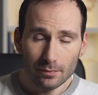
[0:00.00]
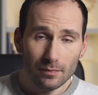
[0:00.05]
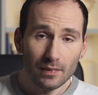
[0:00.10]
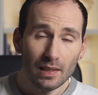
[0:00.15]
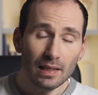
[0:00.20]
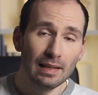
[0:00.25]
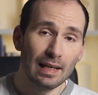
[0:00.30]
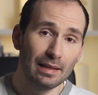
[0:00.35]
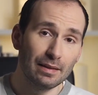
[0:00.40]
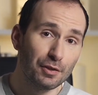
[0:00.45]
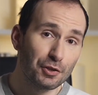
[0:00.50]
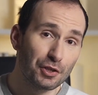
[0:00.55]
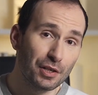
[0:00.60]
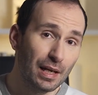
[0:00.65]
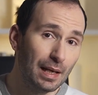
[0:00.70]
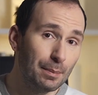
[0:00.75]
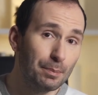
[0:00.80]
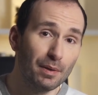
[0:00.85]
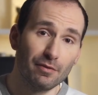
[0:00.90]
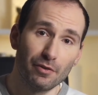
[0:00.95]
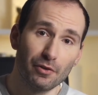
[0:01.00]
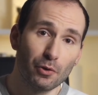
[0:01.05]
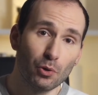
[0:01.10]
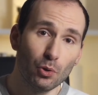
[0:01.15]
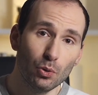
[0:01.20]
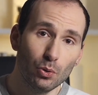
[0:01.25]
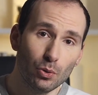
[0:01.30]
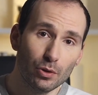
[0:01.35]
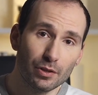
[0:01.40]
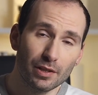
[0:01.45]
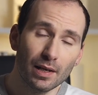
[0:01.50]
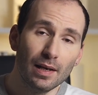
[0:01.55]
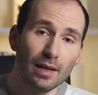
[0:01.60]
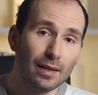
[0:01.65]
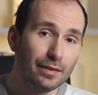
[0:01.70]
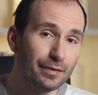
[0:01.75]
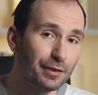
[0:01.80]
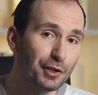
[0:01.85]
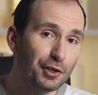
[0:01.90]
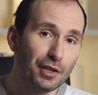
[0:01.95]
like the shape of a chord,
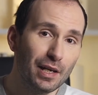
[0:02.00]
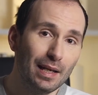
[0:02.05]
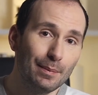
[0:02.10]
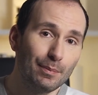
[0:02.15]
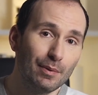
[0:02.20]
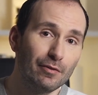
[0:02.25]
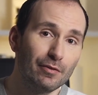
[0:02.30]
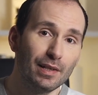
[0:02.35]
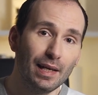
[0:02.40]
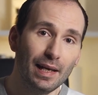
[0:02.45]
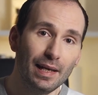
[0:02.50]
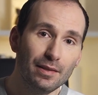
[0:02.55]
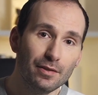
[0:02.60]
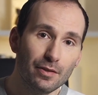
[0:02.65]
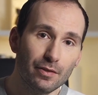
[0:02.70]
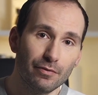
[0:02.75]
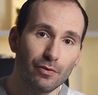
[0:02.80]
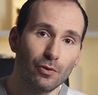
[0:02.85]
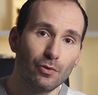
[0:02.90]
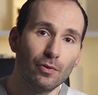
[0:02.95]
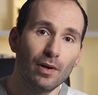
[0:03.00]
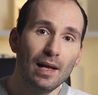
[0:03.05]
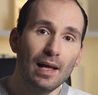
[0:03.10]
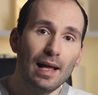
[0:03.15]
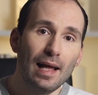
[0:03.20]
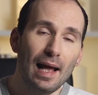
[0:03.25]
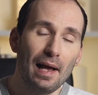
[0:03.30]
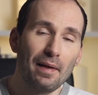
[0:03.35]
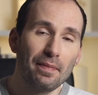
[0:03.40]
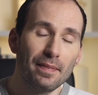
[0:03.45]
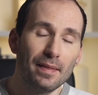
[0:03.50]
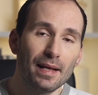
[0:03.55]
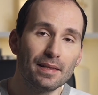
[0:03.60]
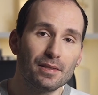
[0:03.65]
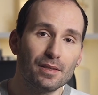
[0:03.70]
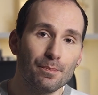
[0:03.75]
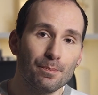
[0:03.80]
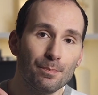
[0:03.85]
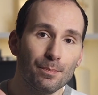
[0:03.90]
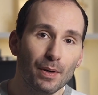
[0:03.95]
the shape of an interval, and that's
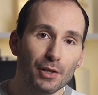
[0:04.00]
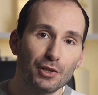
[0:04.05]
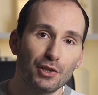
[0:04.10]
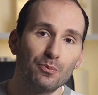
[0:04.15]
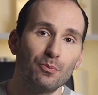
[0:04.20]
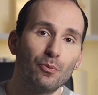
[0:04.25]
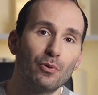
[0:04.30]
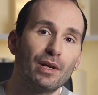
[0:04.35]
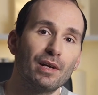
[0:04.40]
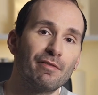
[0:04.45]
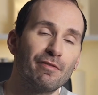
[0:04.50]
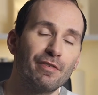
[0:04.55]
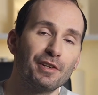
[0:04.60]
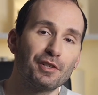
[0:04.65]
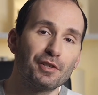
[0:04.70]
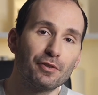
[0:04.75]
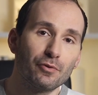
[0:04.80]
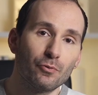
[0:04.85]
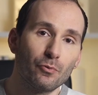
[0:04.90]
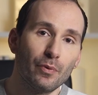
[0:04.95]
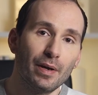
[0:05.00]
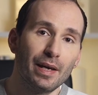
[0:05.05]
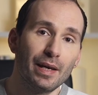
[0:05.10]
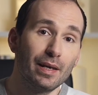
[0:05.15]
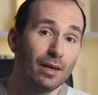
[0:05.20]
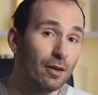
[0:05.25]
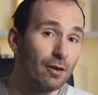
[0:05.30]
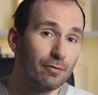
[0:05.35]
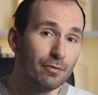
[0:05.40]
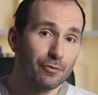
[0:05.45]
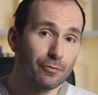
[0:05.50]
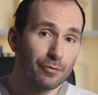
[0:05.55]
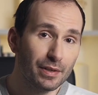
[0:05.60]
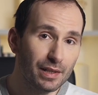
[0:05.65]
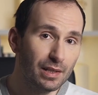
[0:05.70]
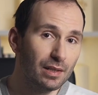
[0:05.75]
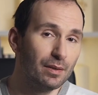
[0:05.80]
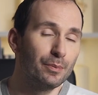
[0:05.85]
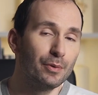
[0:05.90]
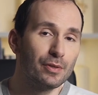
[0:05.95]
a much more efficient way of
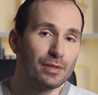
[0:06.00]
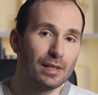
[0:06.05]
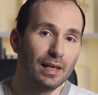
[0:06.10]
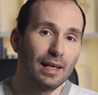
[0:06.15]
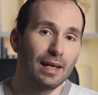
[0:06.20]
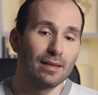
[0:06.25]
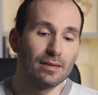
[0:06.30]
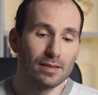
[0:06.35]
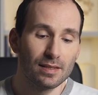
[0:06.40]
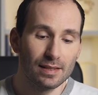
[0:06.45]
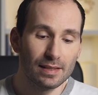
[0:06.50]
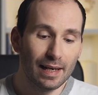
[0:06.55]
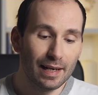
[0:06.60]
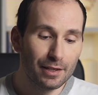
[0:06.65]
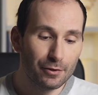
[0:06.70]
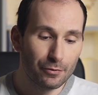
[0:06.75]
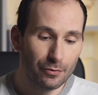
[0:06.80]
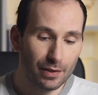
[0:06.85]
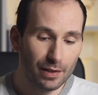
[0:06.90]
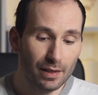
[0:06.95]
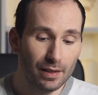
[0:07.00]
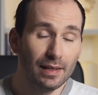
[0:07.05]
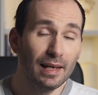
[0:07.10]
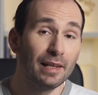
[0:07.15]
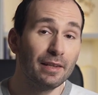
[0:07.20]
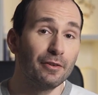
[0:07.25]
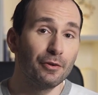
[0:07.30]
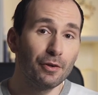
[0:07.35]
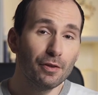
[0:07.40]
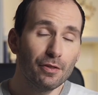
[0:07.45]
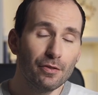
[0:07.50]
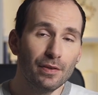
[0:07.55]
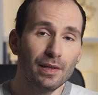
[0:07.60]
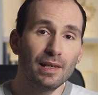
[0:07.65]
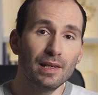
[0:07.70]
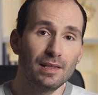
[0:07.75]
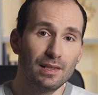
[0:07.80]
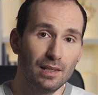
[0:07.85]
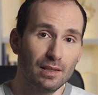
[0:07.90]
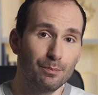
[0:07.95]
reading music and sight reading. And the good thing
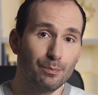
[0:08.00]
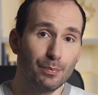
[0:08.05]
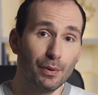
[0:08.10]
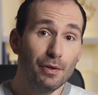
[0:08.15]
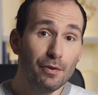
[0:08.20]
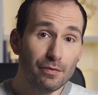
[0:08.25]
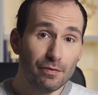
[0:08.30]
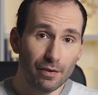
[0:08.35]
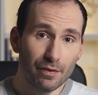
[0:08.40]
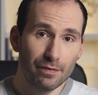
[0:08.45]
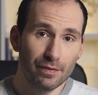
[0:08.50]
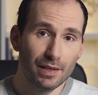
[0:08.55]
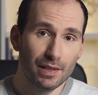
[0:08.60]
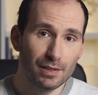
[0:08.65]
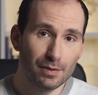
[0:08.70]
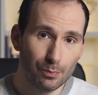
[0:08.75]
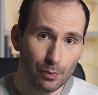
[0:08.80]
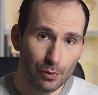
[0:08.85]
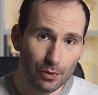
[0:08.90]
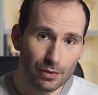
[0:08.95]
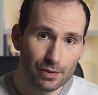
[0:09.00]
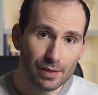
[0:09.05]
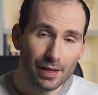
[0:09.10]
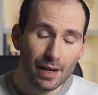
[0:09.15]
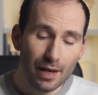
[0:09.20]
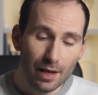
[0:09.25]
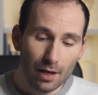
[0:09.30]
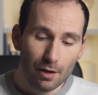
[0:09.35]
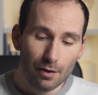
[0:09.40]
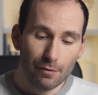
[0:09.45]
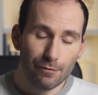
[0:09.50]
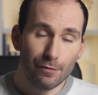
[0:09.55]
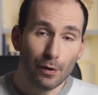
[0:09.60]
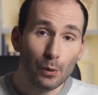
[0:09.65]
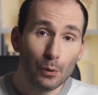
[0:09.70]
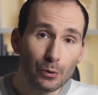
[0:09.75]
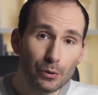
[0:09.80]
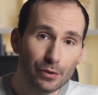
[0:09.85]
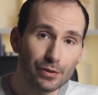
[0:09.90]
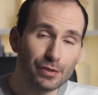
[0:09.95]
is that both of these books
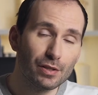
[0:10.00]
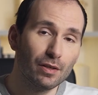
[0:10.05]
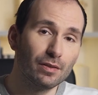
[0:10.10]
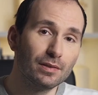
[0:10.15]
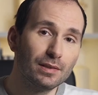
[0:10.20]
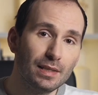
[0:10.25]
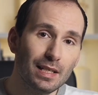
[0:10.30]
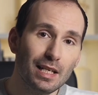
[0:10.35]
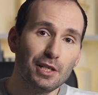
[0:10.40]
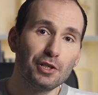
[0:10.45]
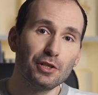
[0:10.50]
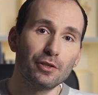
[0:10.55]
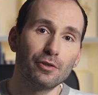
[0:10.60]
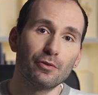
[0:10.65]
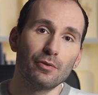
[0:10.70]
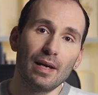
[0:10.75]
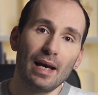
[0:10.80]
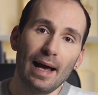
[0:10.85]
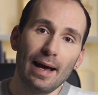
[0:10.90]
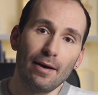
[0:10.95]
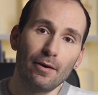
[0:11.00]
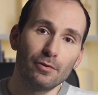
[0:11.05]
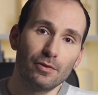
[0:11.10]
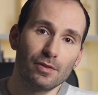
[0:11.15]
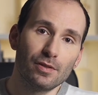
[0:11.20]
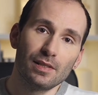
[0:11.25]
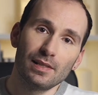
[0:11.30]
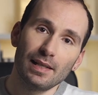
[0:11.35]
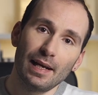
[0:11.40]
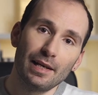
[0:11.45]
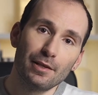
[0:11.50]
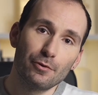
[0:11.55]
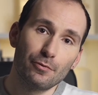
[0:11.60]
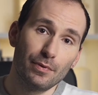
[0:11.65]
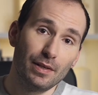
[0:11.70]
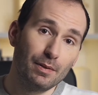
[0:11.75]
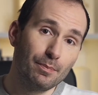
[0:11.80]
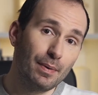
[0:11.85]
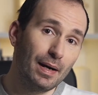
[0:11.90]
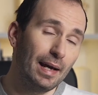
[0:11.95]
focus on teaching you how to sight
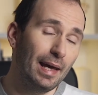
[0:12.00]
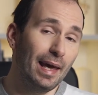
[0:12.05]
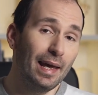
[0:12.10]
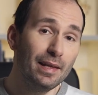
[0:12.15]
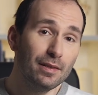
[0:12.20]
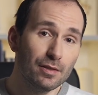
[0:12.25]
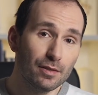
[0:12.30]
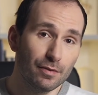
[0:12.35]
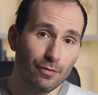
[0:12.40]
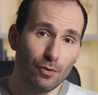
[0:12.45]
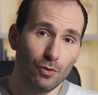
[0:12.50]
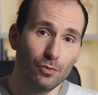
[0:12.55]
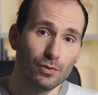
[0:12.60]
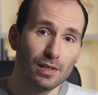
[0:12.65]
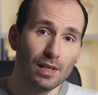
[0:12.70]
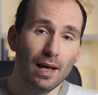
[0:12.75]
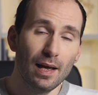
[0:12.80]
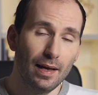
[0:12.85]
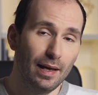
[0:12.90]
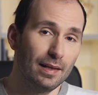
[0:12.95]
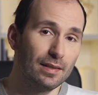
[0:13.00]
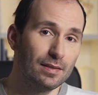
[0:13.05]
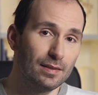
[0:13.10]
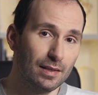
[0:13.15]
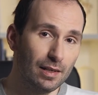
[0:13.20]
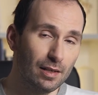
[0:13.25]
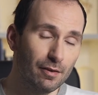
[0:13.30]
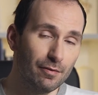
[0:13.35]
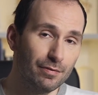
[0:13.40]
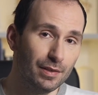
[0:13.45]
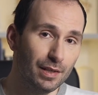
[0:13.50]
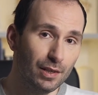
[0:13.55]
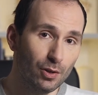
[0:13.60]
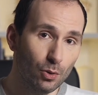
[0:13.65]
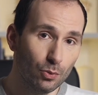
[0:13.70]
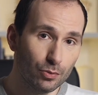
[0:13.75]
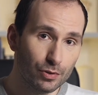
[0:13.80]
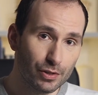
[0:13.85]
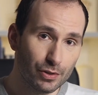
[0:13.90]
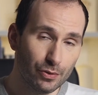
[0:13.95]
read by intervals instead of the
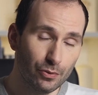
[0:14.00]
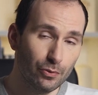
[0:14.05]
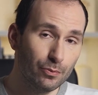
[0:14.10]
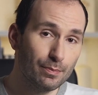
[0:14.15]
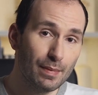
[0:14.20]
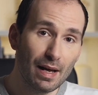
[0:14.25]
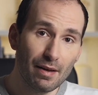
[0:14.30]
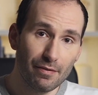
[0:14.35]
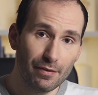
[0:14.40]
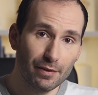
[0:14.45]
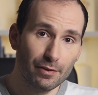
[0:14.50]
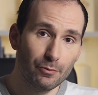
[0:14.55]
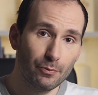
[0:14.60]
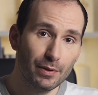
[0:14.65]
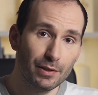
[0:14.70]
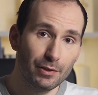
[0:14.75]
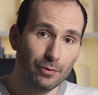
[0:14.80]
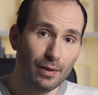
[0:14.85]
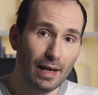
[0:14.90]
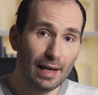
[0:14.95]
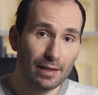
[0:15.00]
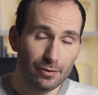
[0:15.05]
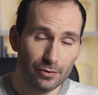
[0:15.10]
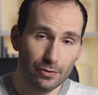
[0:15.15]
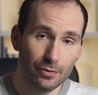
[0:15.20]
old school method when you had to